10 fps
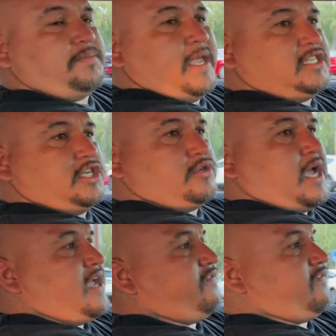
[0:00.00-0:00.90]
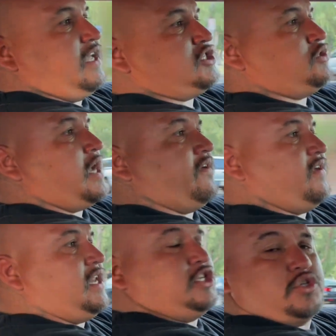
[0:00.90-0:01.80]
made to drive. Let's drive
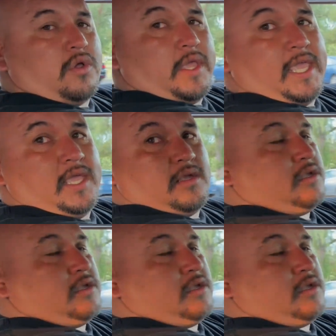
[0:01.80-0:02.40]
it, enjoy it.